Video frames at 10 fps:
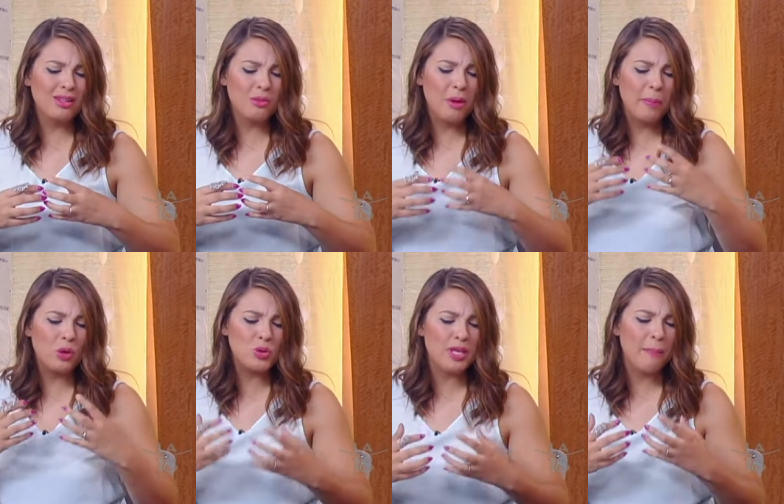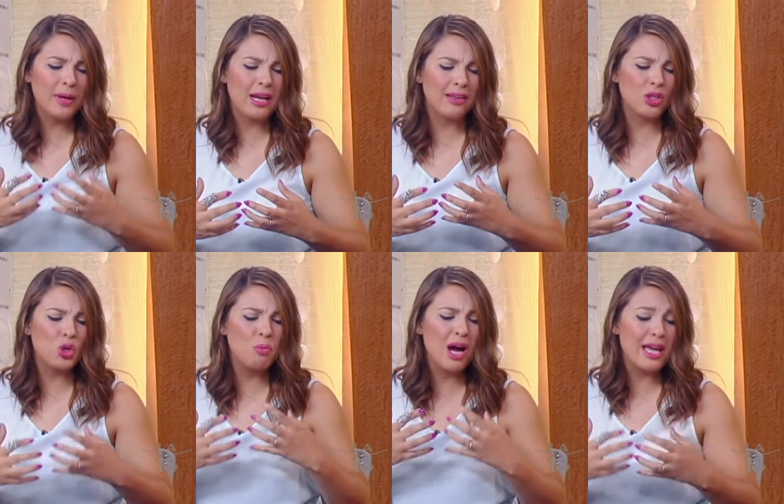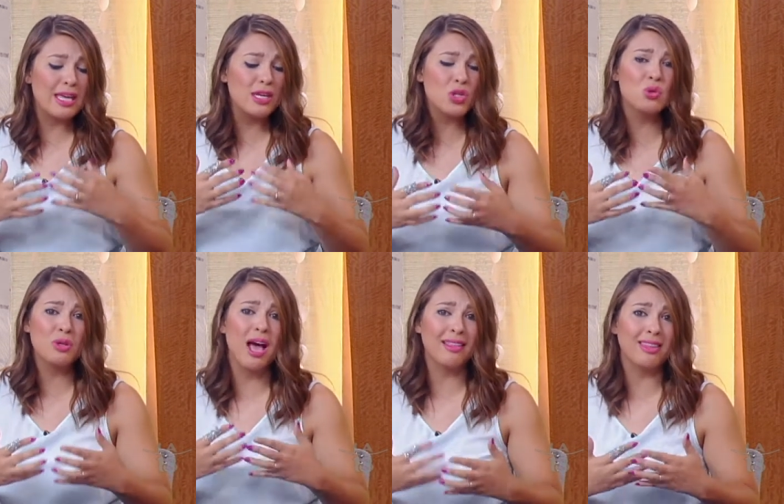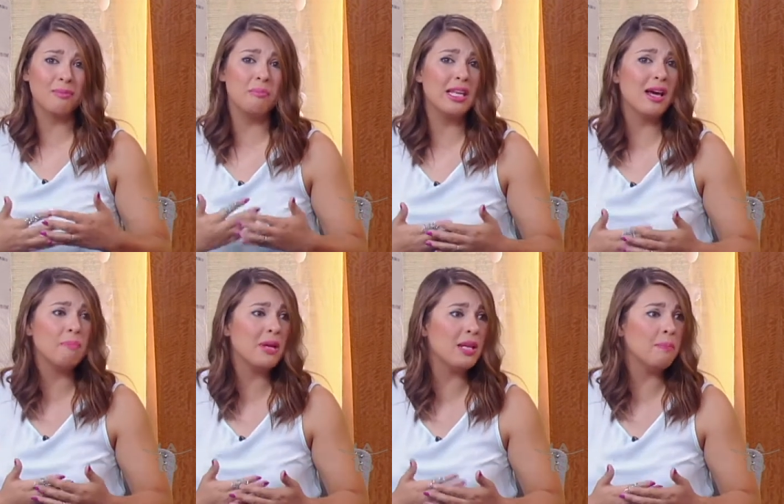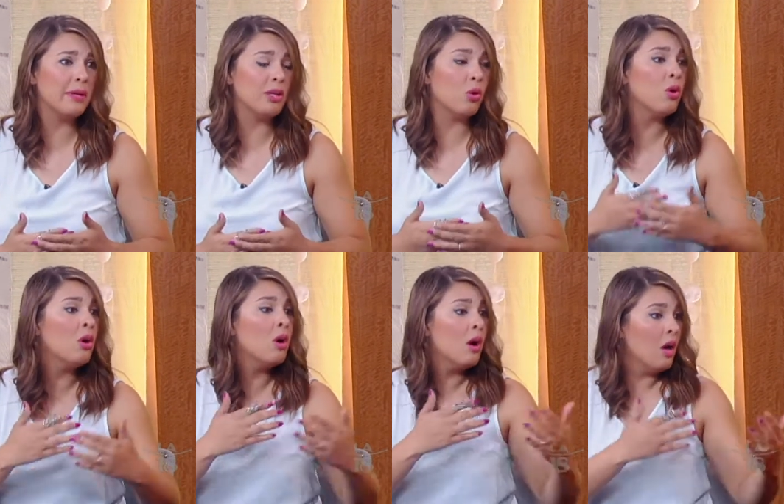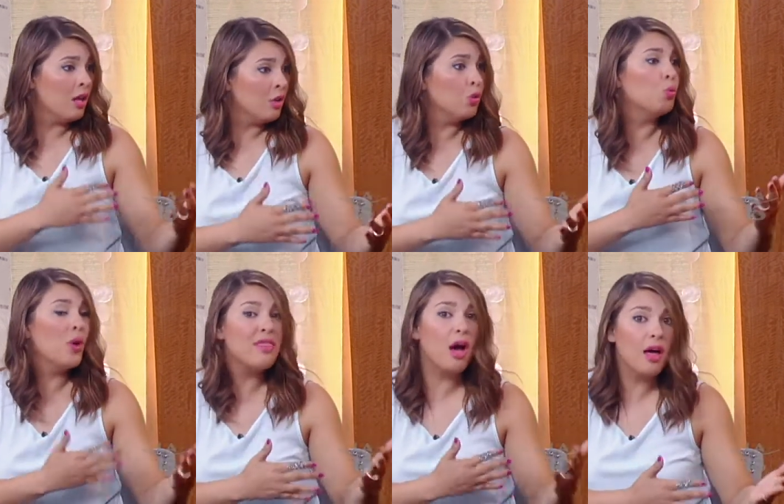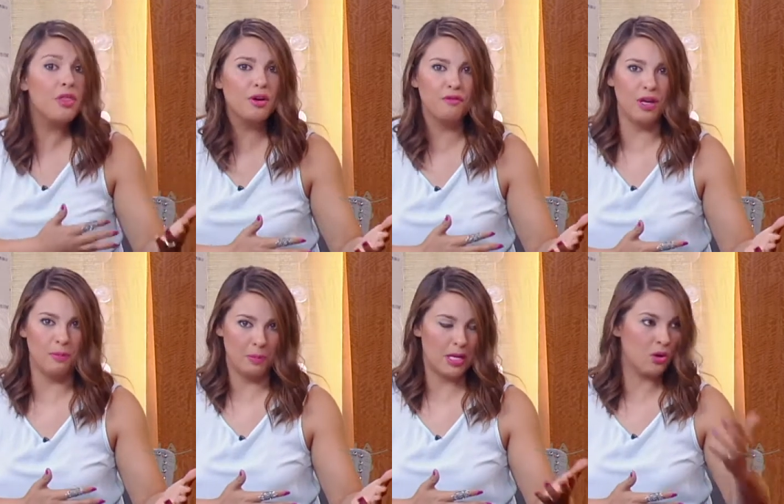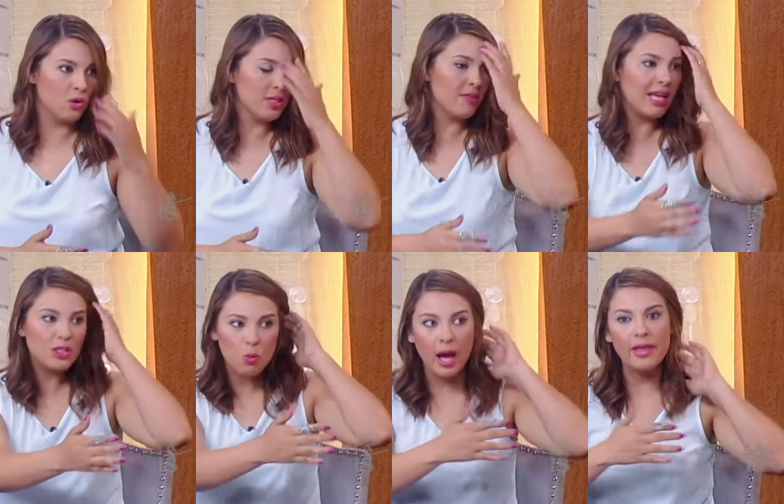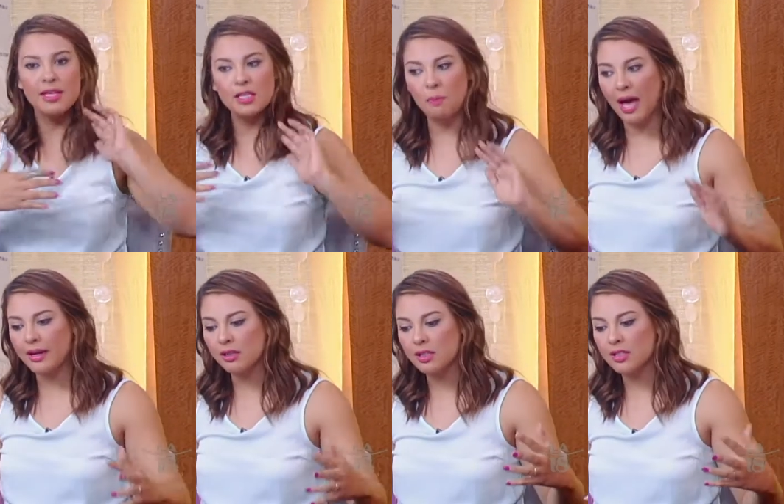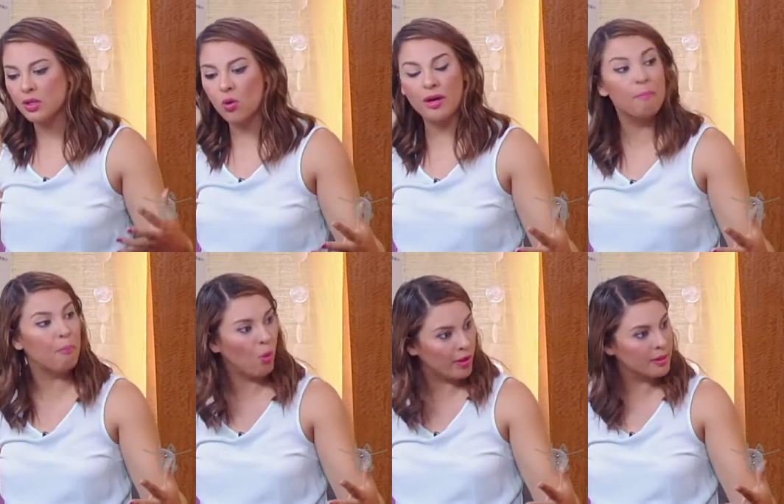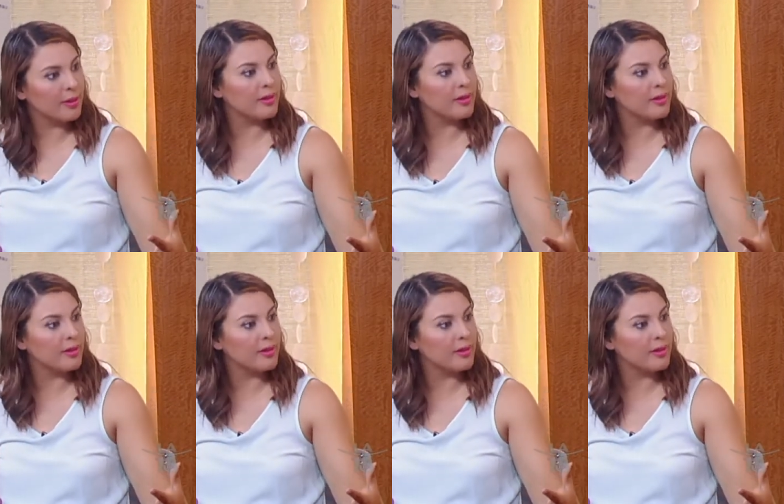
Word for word: yeah. yung mapag-usapan natin, yung mga issue natin bilang Pilipino. Uh-oh. With other Filipinos, and that's Uh-oh. why this yeah. panel is so I'm important, sure